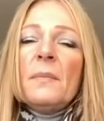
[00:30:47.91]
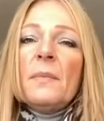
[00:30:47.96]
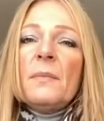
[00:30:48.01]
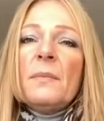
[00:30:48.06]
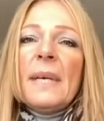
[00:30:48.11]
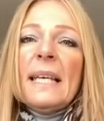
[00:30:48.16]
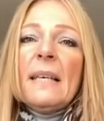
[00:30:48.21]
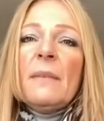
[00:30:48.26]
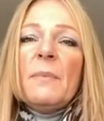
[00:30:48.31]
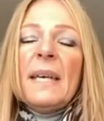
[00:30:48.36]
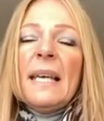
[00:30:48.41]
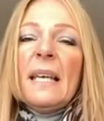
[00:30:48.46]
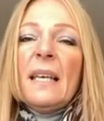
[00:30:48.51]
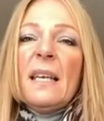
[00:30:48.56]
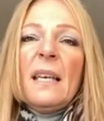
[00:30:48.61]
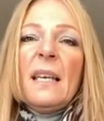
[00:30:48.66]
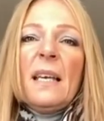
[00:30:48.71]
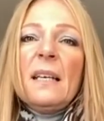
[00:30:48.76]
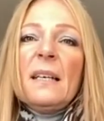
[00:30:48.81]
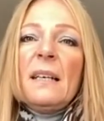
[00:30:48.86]
We
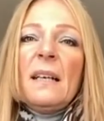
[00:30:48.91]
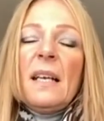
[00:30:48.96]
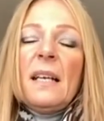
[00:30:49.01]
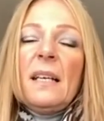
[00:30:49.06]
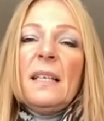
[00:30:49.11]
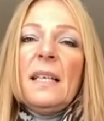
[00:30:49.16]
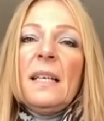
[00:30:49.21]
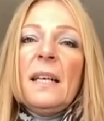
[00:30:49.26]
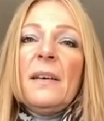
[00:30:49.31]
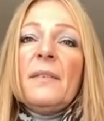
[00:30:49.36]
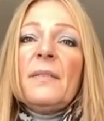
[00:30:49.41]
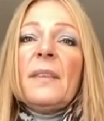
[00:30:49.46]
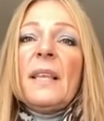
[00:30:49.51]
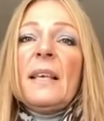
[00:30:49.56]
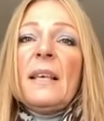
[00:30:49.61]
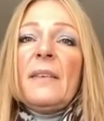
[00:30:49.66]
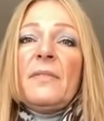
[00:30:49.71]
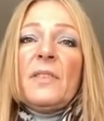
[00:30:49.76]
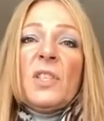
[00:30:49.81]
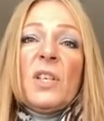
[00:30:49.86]
can, if
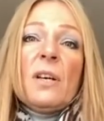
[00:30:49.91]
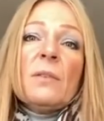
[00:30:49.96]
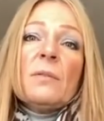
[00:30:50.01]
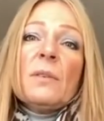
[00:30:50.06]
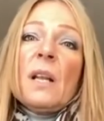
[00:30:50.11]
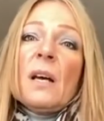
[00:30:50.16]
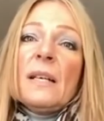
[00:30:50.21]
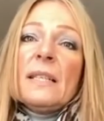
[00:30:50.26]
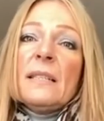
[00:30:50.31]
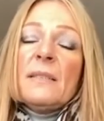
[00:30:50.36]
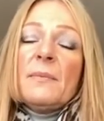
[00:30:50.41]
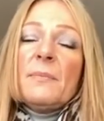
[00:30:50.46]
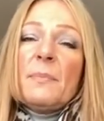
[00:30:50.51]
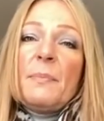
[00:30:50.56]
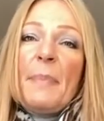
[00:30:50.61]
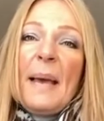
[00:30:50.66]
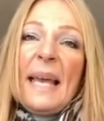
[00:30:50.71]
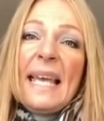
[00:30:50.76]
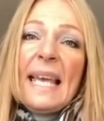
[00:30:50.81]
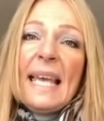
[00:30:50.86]
a child likes
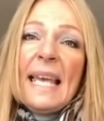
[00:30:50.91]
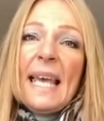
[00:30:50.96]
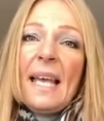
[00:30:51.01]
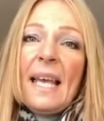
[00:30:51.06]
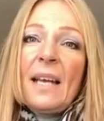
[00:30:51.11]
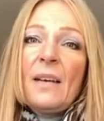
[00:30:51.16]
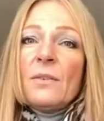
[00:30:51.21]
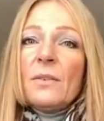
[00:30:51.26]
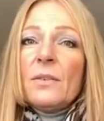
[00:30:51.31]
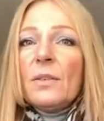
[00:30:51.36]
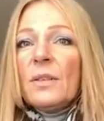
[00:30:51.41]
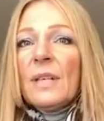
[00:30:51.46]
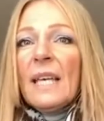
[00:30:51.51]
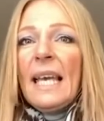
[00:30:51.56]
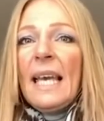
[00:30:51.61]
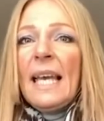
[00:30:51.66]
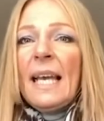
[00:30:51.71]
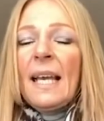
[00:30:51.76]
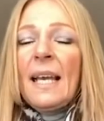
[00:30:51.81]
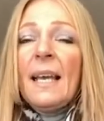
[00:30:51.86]
baking or
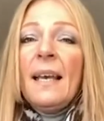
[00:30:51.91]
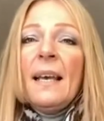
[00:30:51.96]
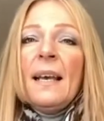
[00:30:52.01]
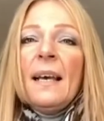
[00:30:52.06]
cooking,